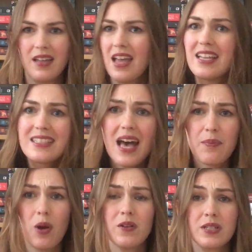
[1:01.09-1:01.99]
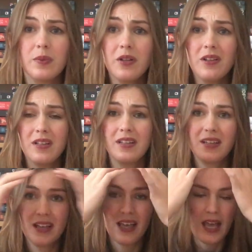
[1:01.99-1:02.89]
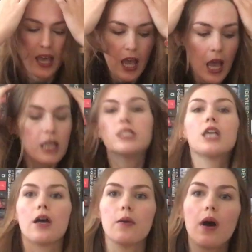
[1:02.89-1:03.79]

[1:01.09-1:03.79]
is that possible? So,